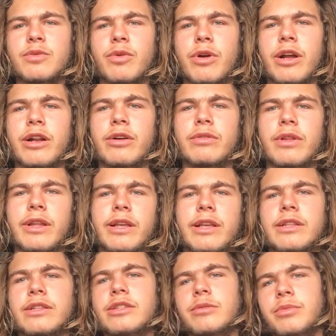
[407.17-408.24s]
where I don't like
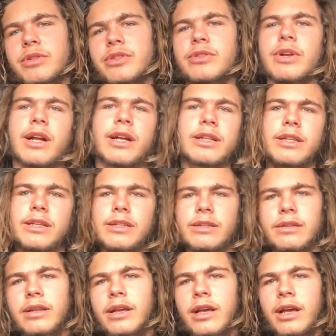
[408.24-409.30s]
get super distracted and